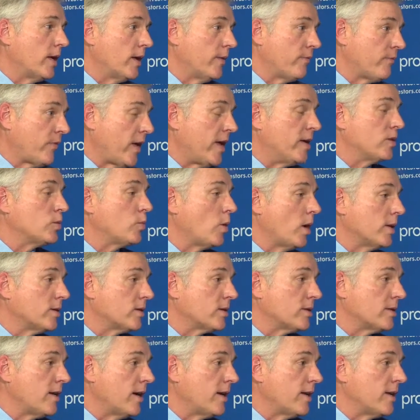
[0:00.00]
phase 1
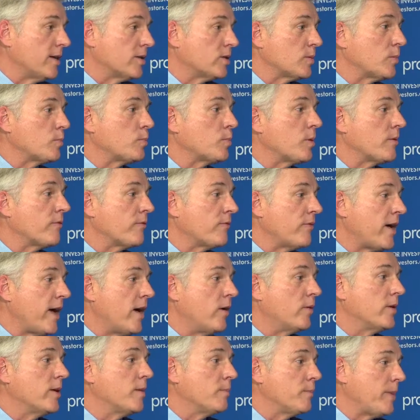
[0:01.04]
studies
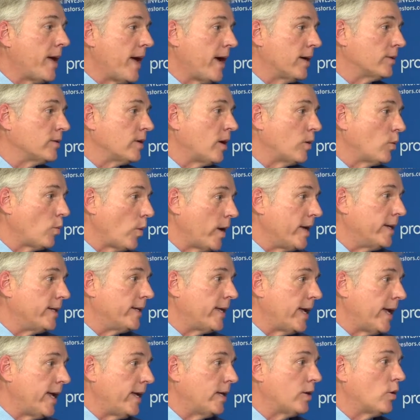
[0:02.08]
profound impact on weight
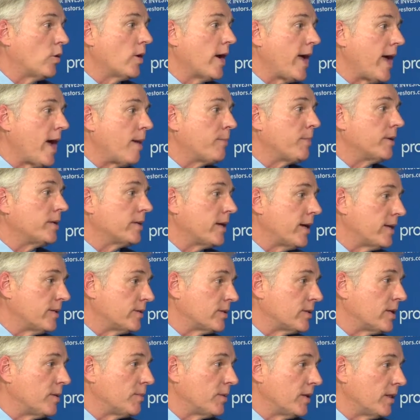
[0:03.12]
gain or appetite
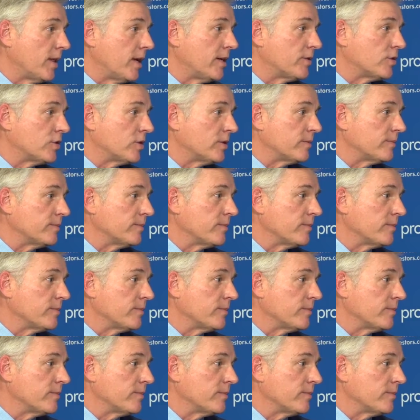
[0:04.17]
stimulation.